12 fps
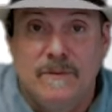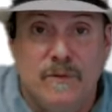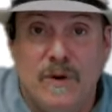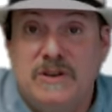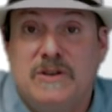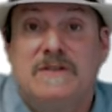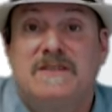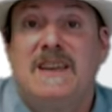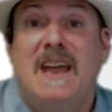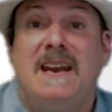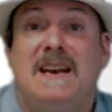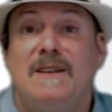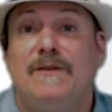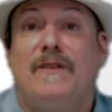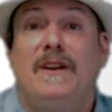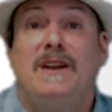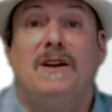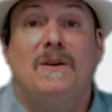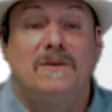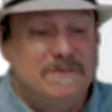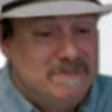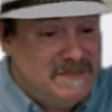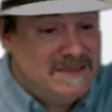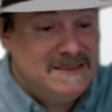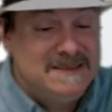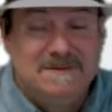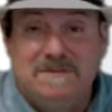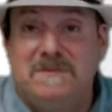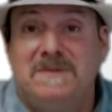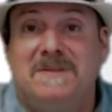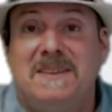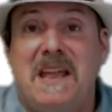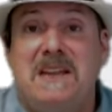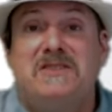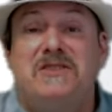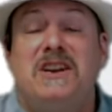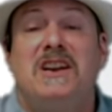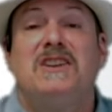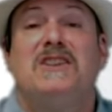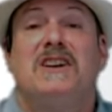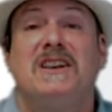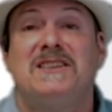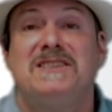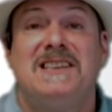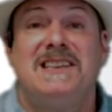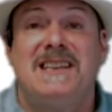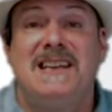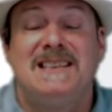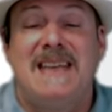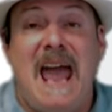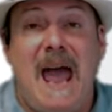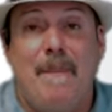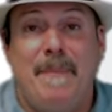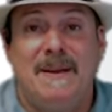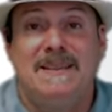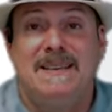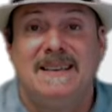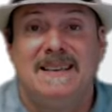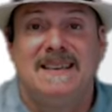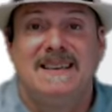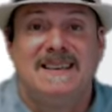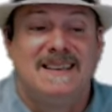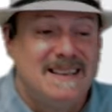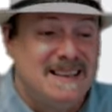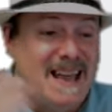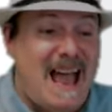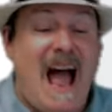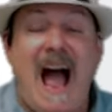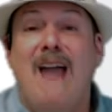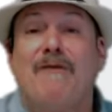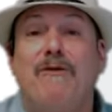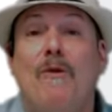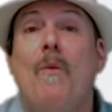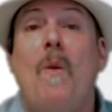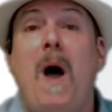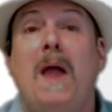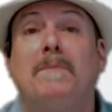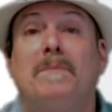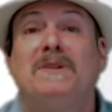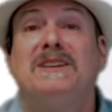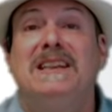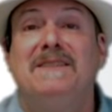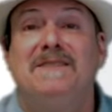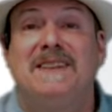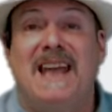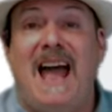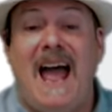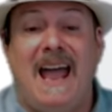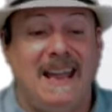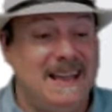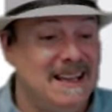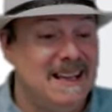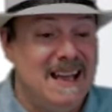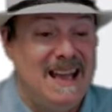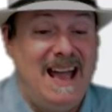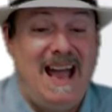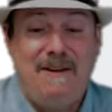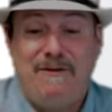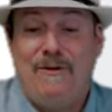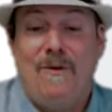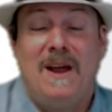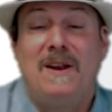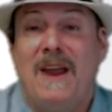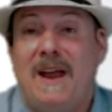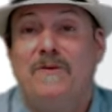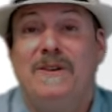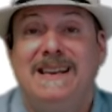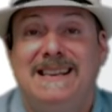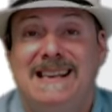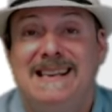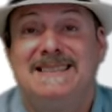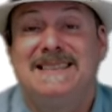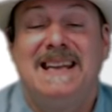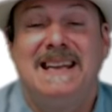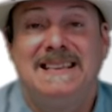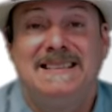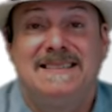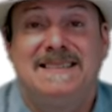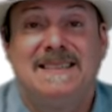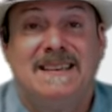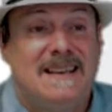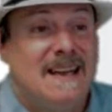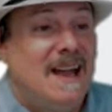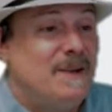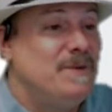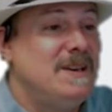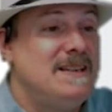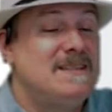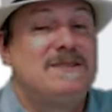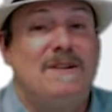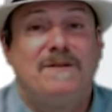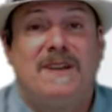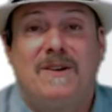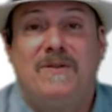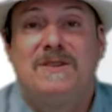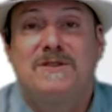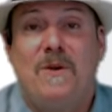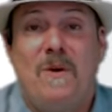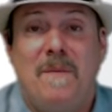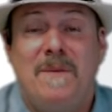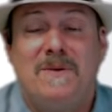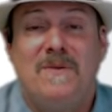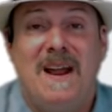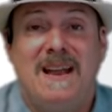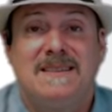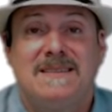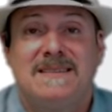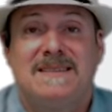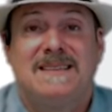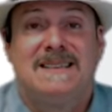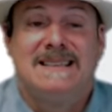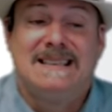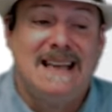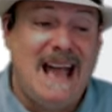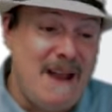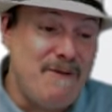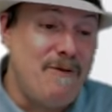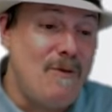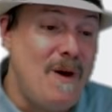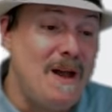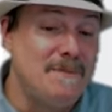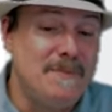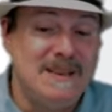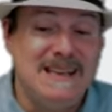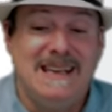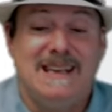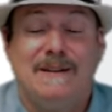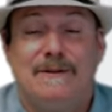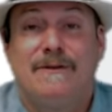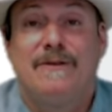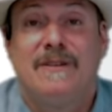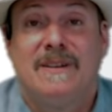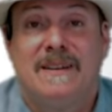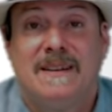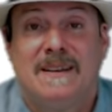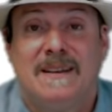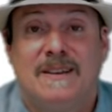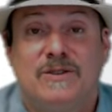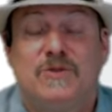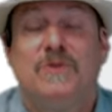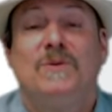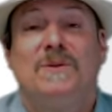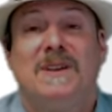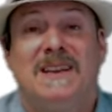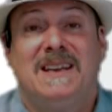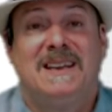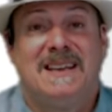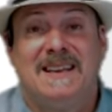Richard said in his videos, next year you're going to see things happen. I, for one, believe the guy. I, for one, and I read these things, I read the stuff that Chris Gorman writes. I, for one, believe truly